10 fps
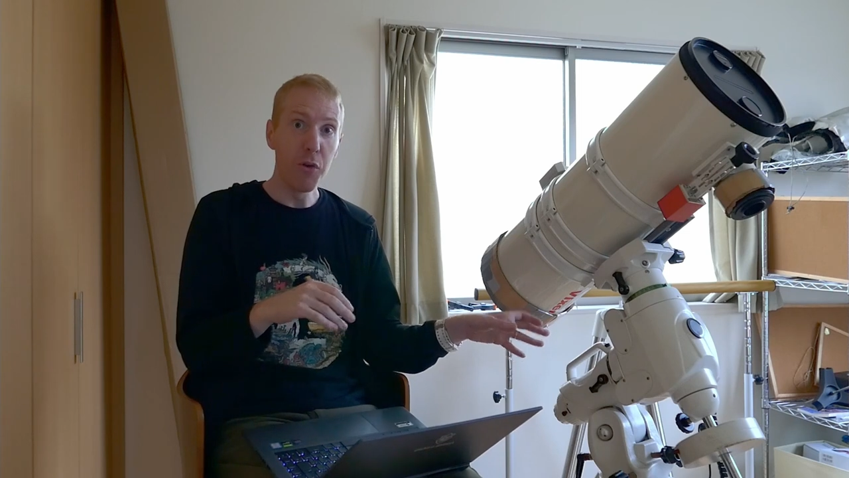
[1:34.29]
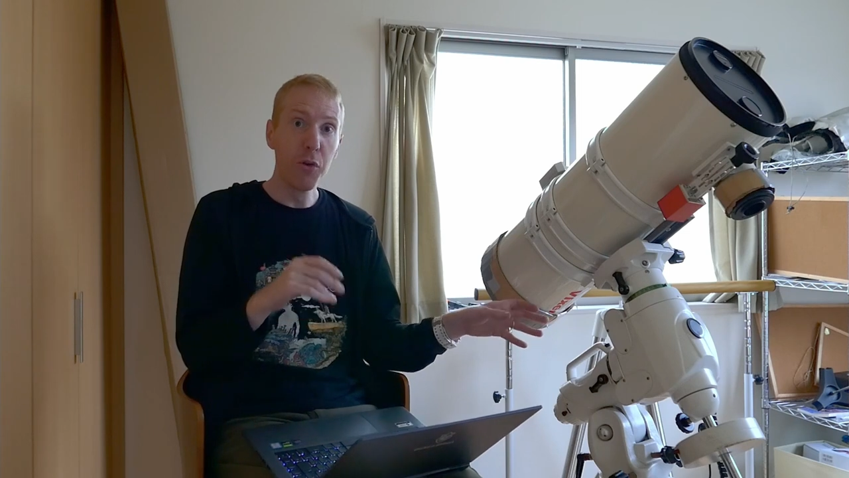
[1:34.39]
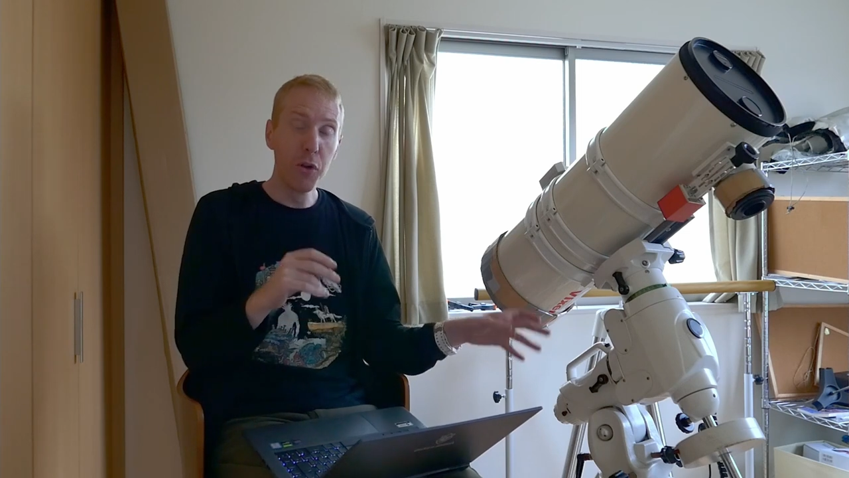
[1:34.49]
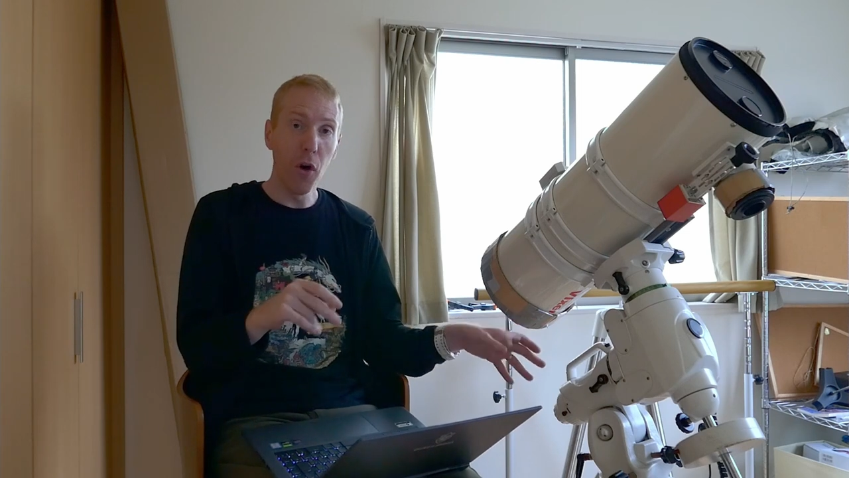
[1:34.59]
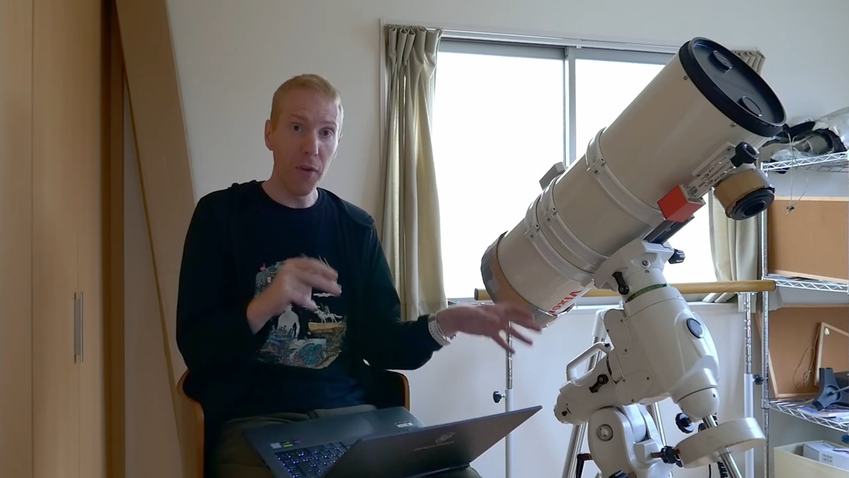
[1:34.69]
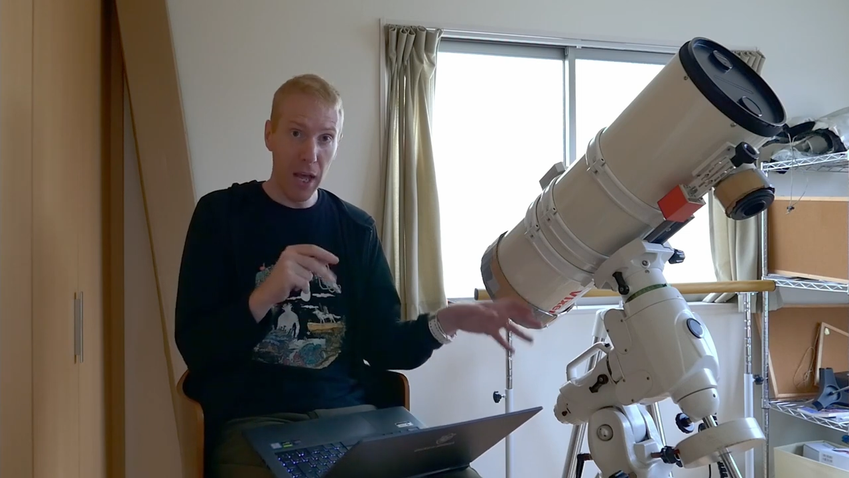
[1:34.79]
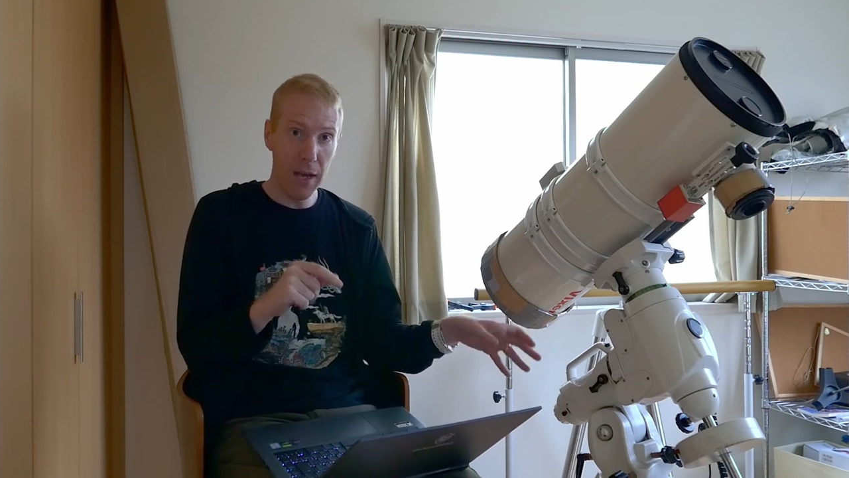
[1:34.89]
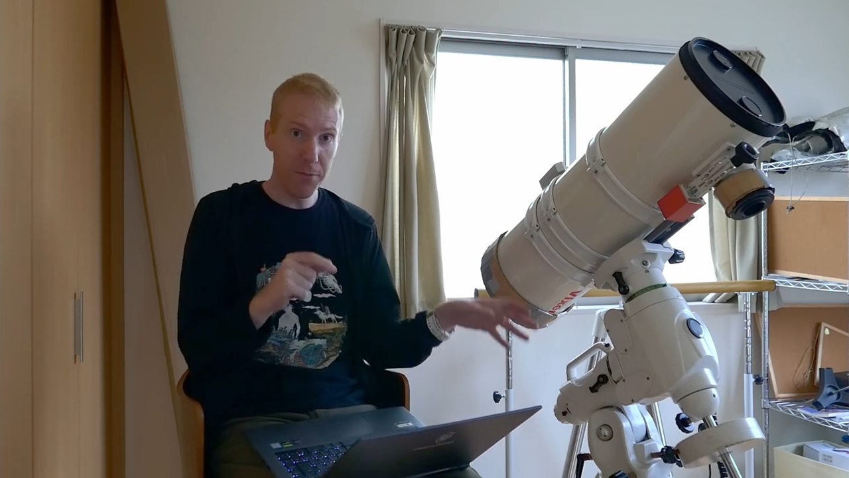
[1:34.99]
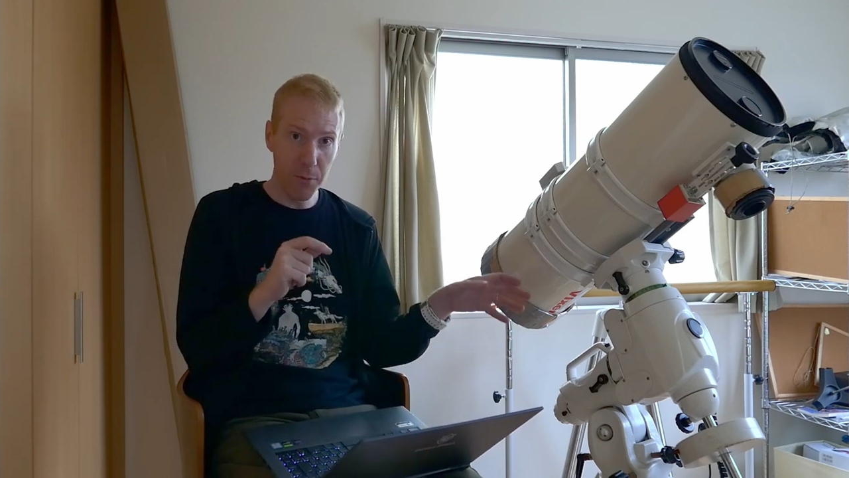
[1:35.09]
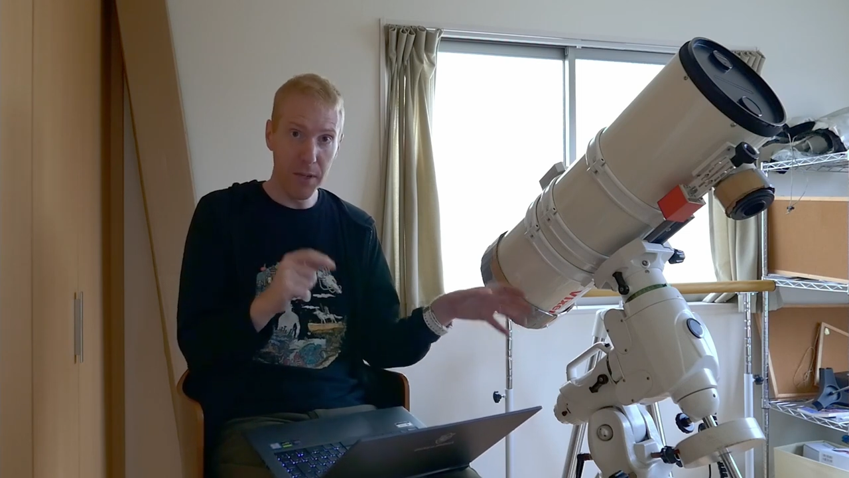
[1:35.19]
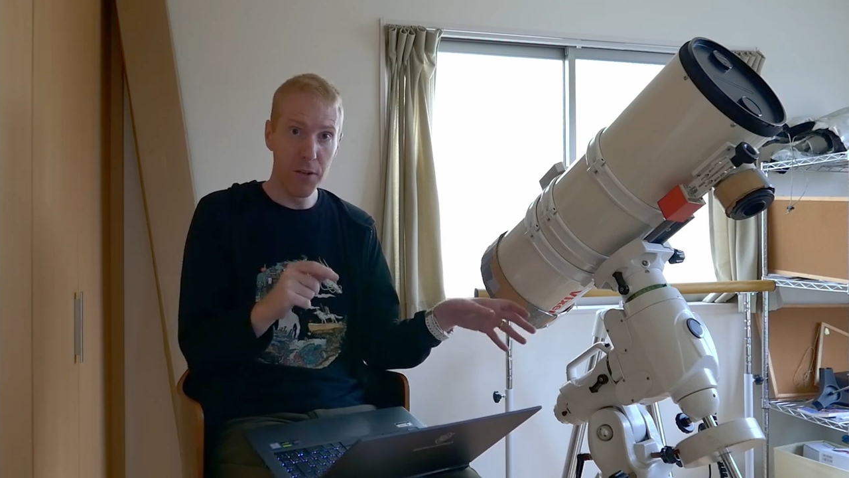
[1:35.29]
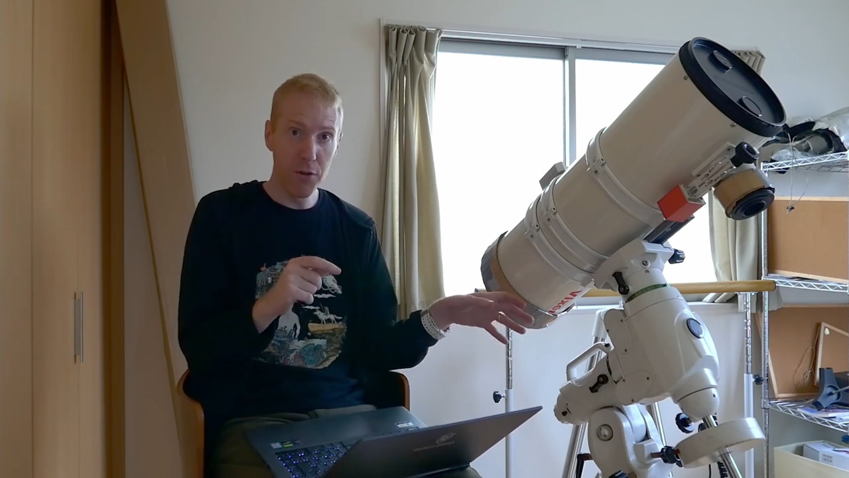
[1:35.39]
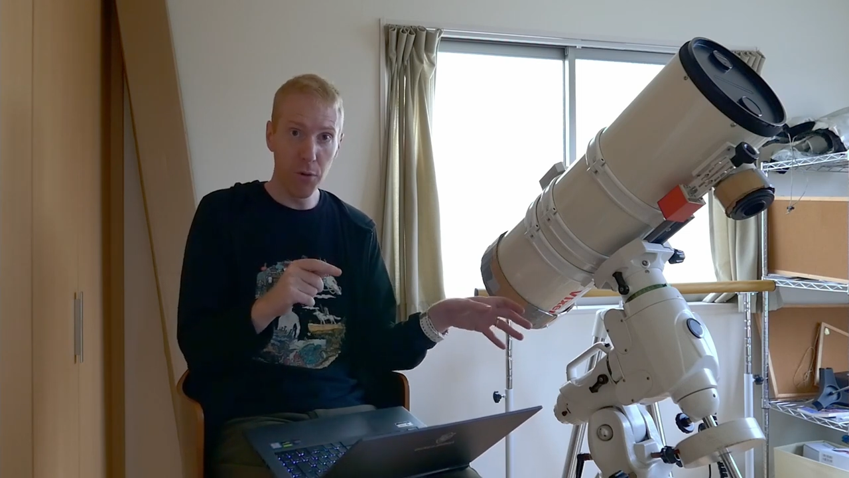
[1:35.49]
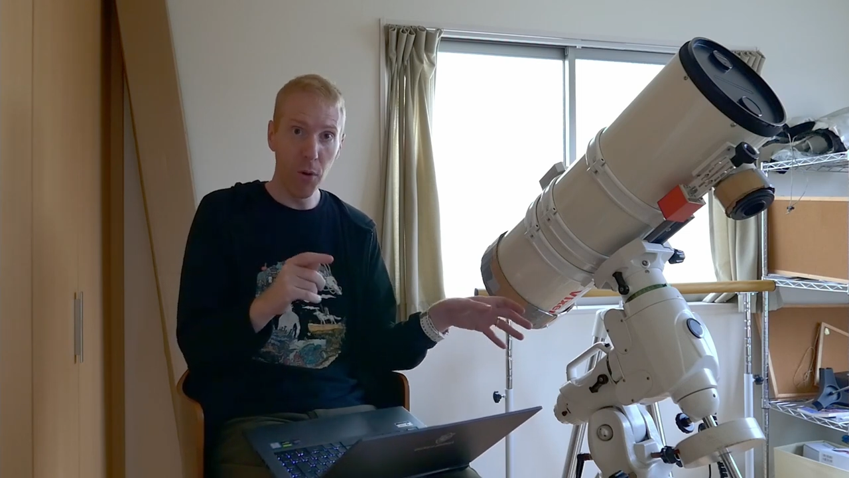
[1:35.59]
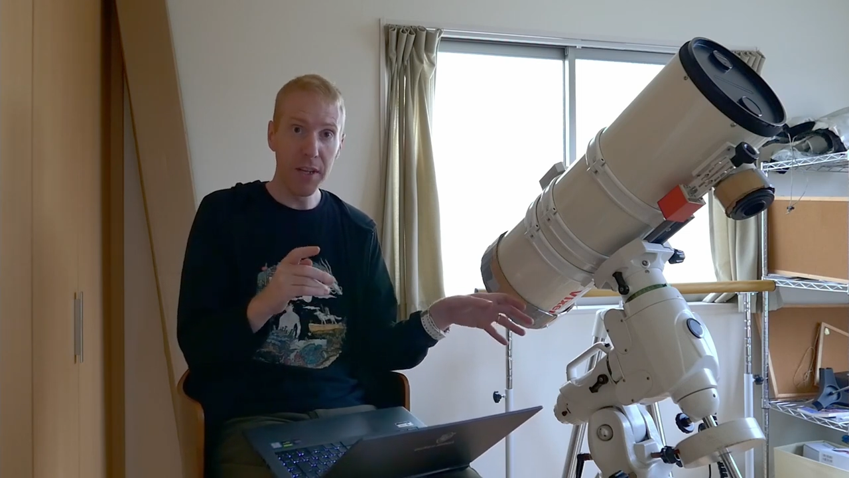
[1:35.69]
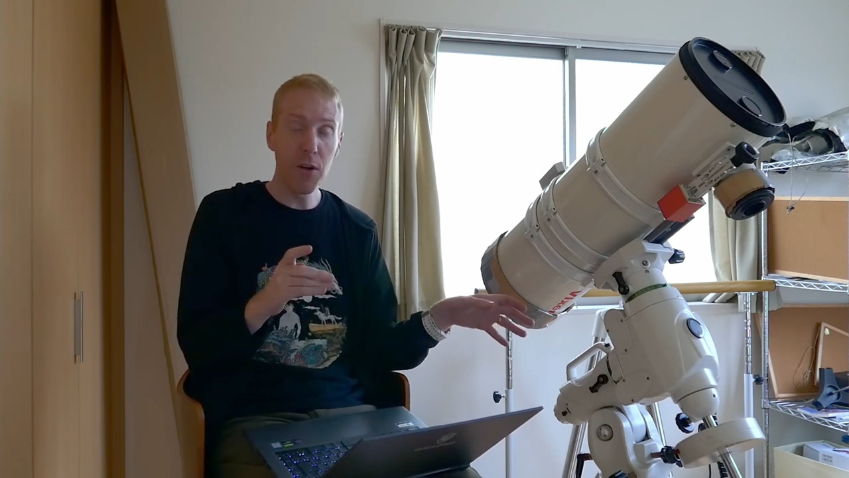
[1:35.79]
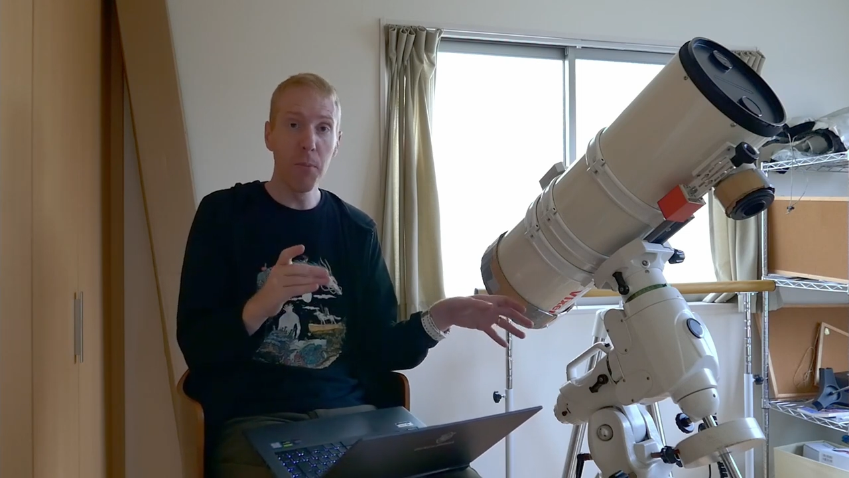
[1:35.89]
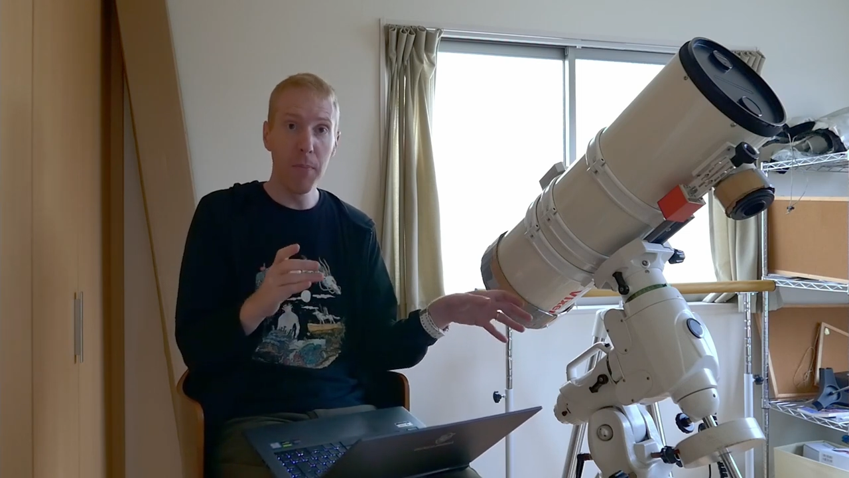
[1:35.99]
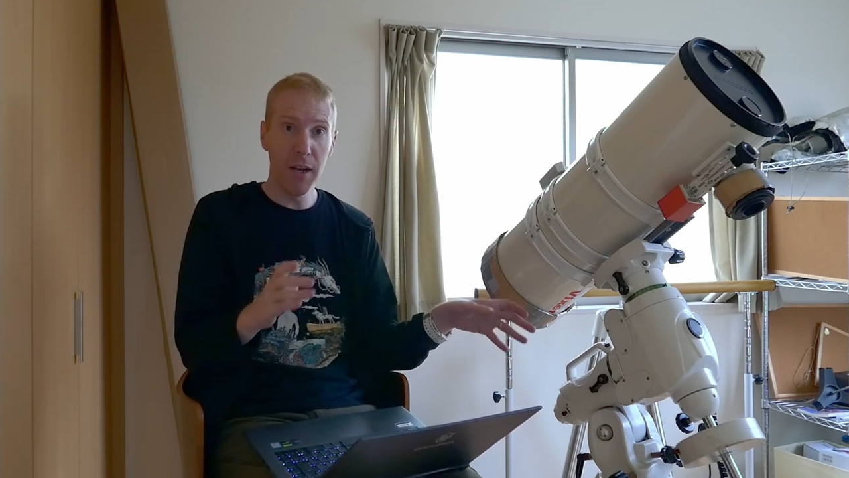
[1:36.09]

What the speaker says: You don't have to be controlling your